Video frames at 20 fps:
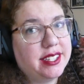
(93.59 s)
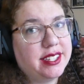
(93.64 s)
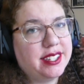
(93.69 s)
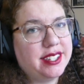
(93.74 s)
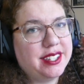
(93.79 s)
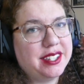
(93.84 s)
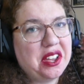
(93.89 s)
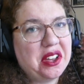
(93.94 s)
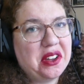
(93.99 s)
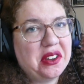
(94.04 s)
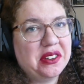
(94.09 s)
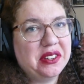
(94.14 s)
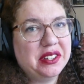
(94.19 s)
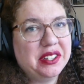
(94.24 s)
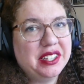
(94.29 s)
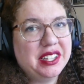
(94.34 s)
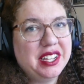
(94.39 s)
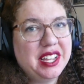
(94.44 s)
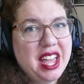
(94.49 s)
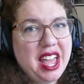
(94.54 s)
So
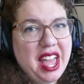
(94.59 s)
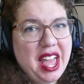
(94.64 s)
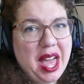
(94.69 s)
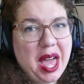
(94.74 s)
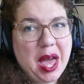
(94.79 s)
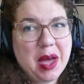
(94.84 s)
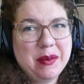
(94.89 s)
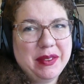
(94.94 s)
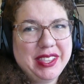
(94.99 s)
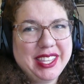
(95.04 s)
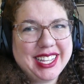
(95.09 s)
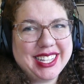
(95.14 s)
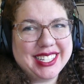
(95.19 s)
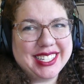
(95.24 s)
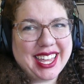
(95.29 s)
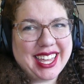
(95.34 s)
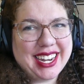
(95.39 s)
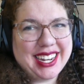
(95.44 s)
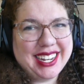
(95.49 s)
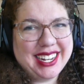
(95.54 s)
I'm really
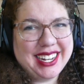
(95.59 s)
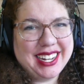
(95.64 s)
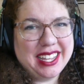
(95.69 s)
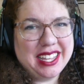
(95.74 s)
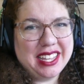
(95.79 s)
excited.